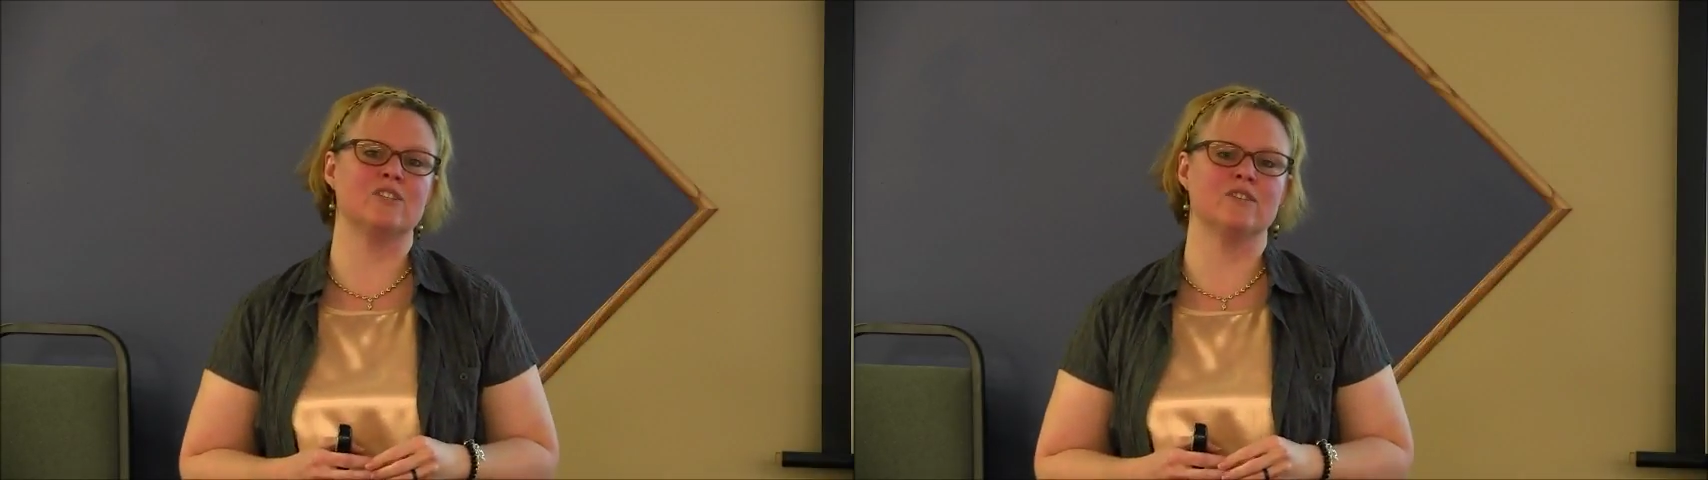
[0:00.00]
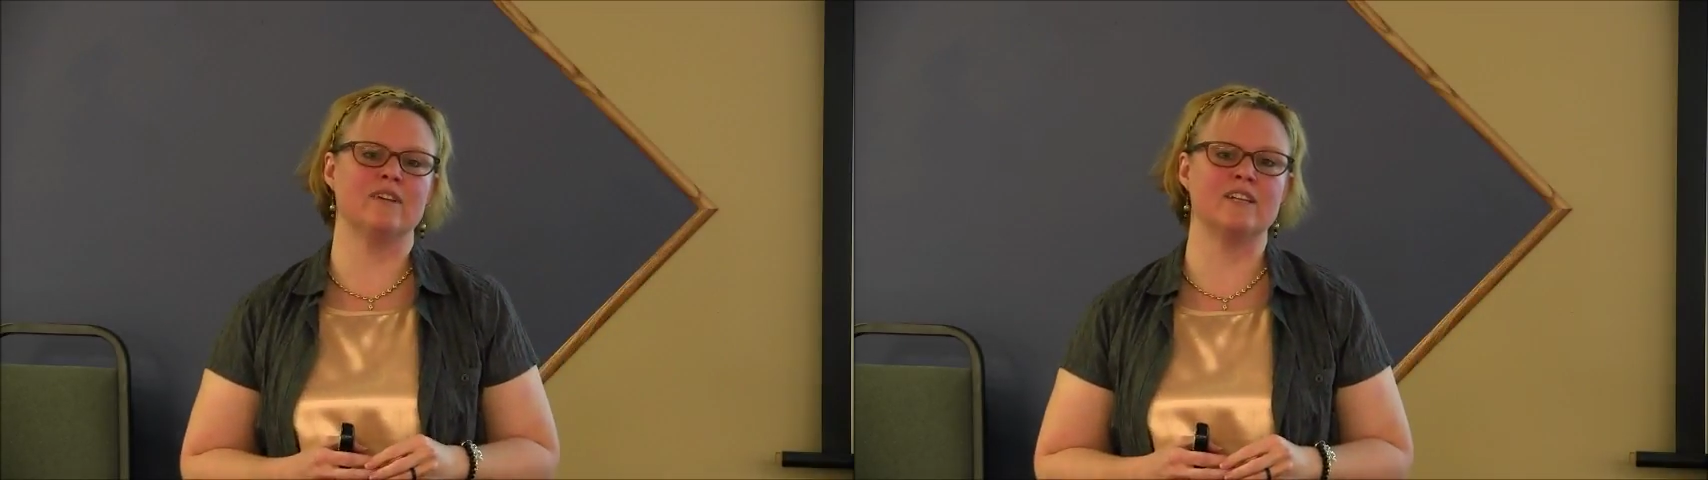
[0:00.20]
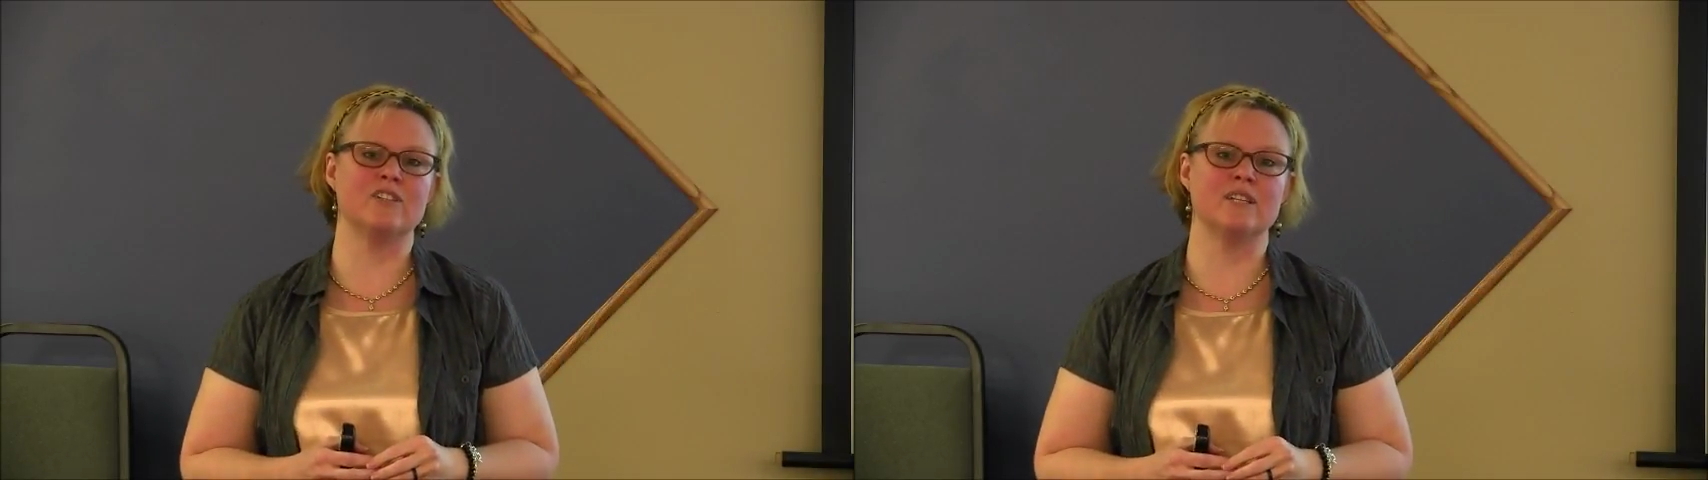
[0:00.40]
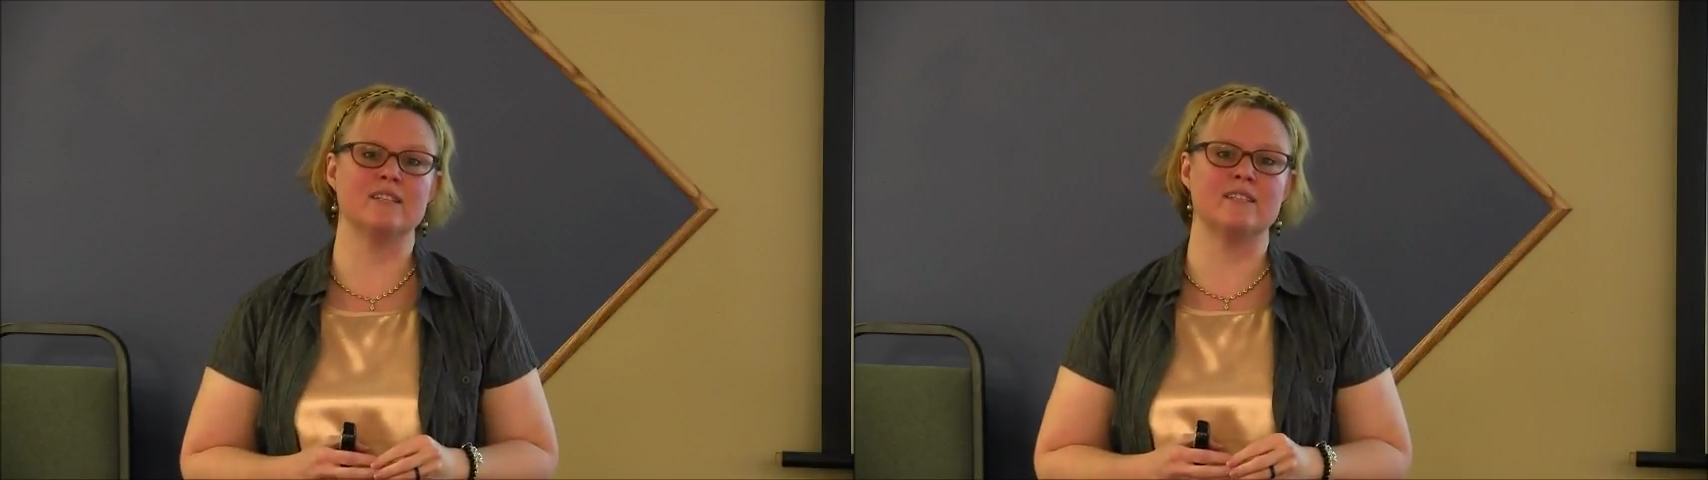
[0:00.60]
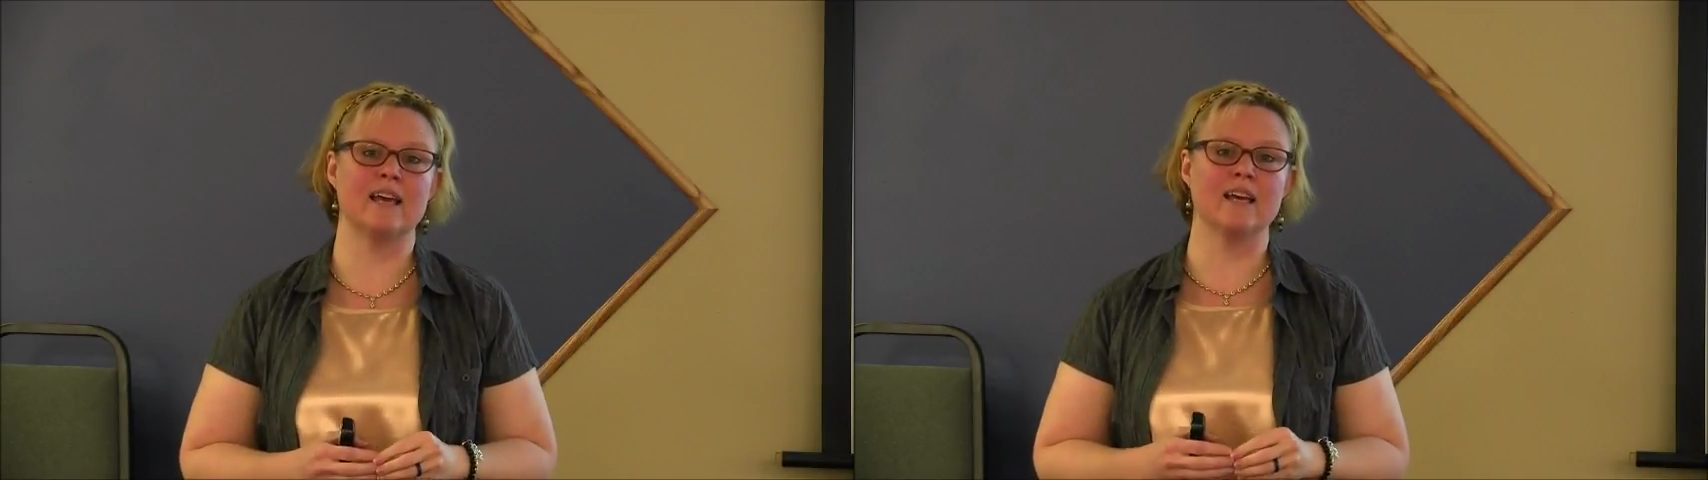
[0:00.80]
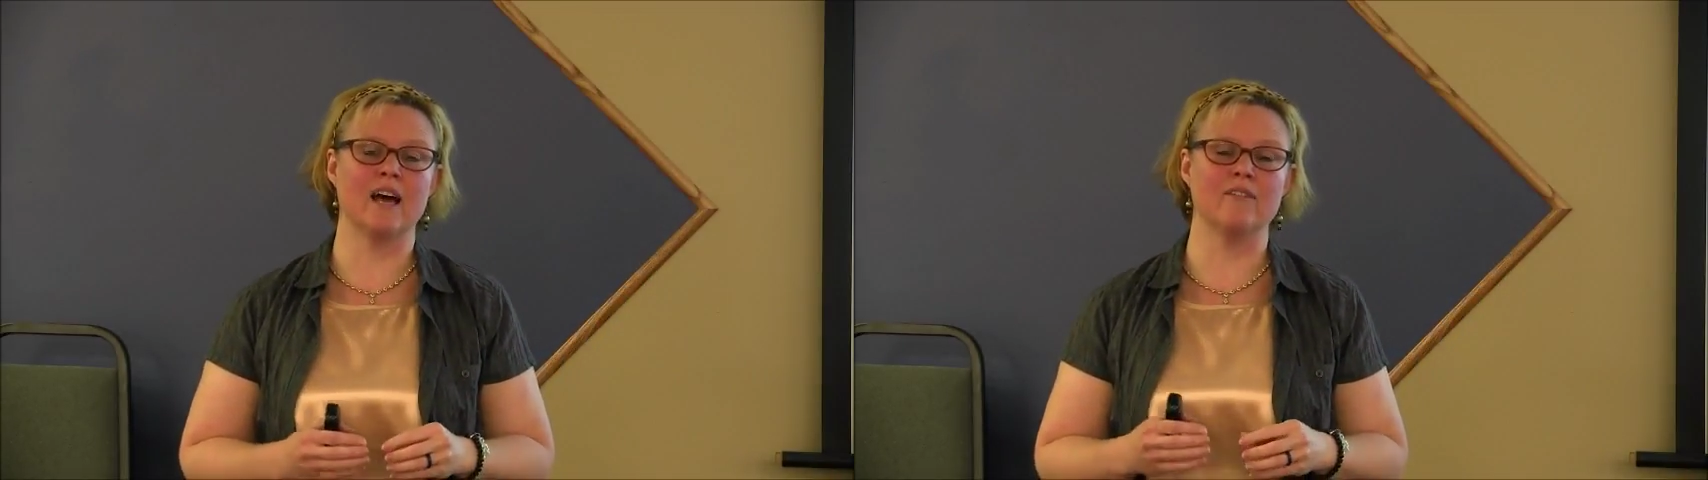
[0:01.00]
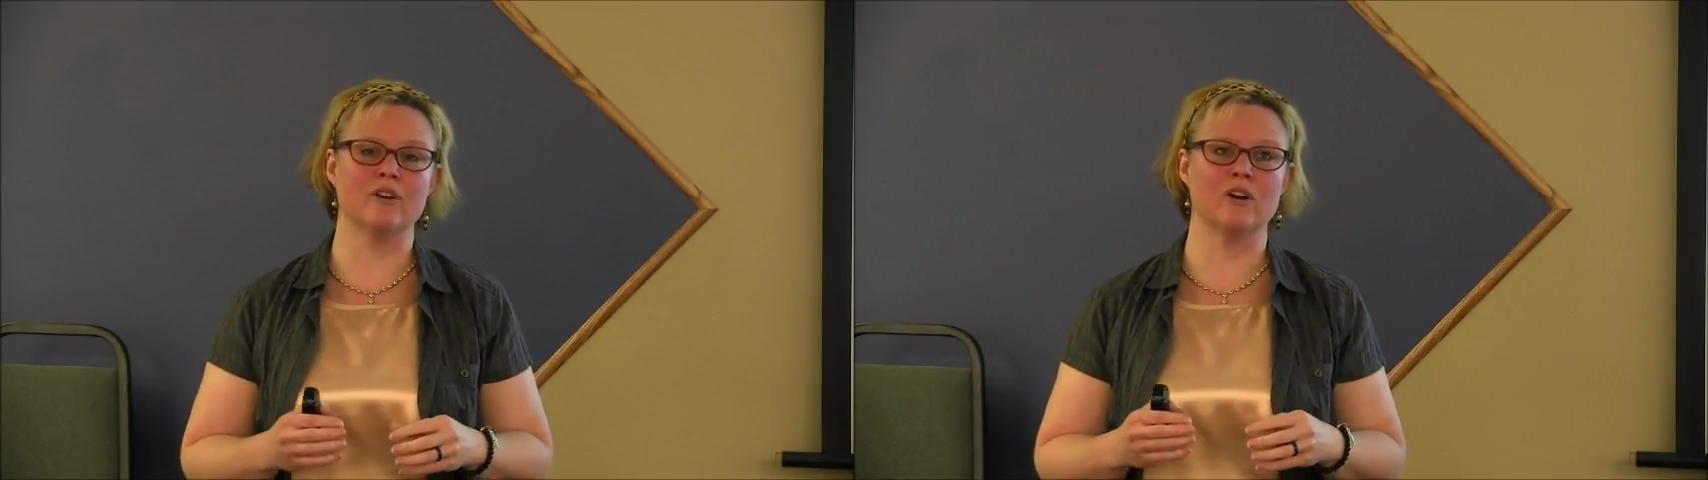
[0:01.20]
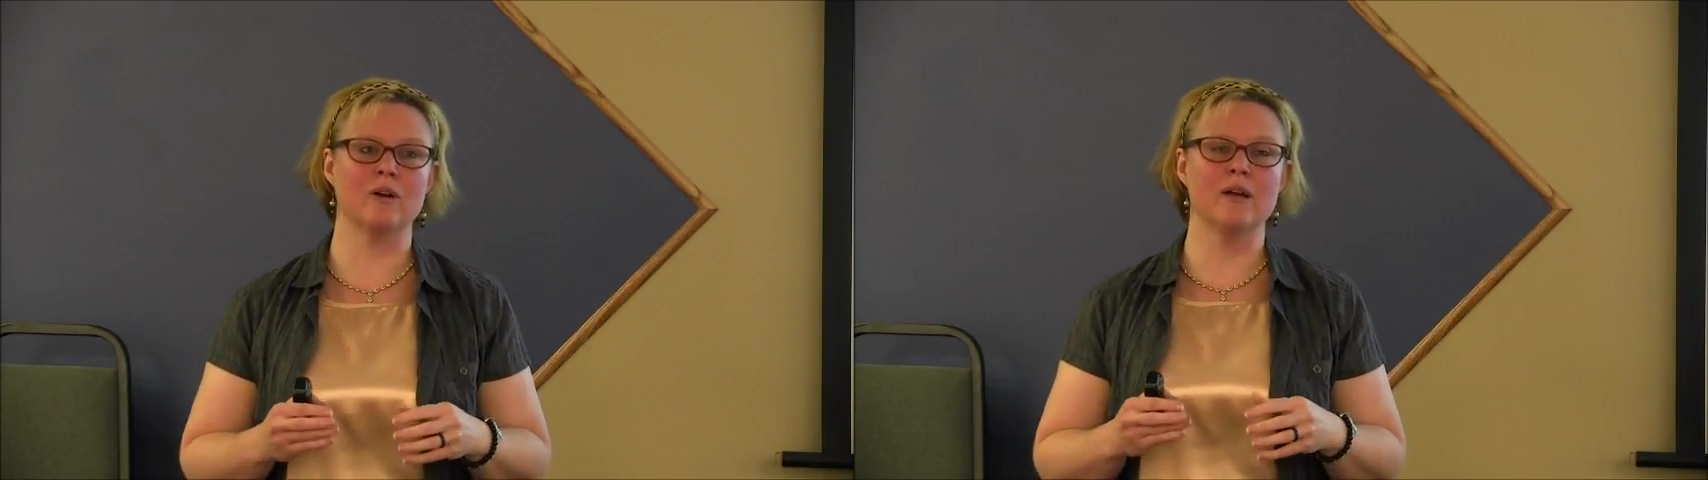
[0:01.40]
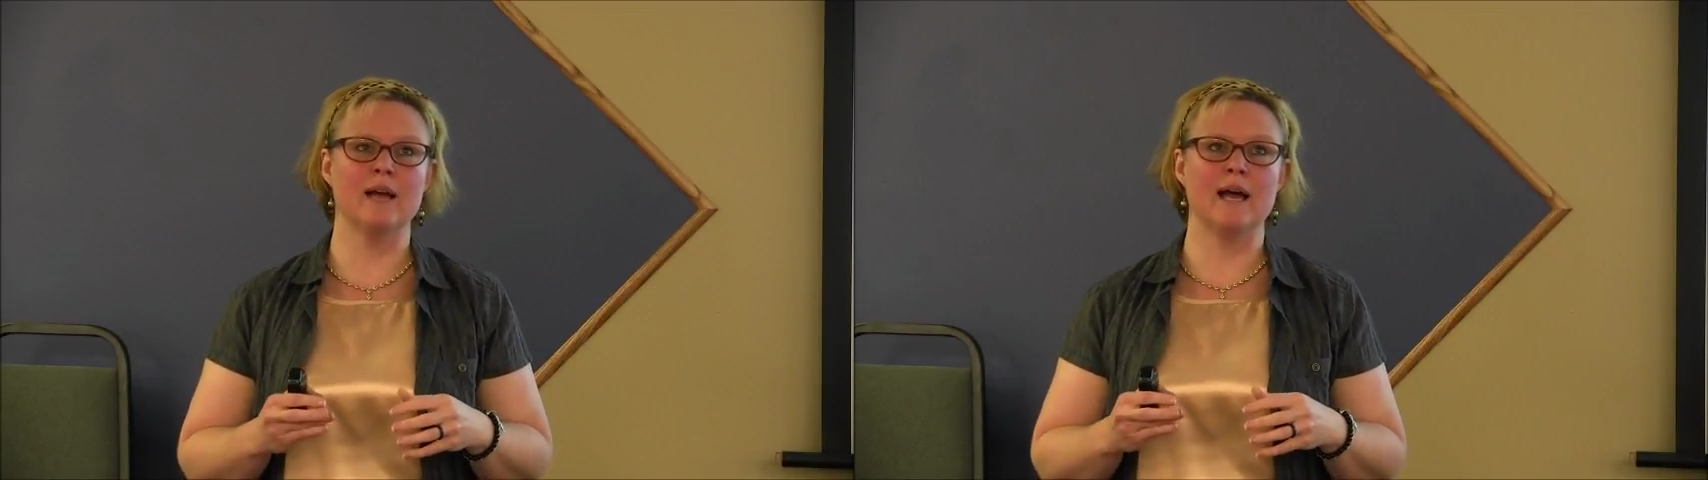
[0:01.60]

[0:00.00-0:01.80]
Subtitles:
interventions that cover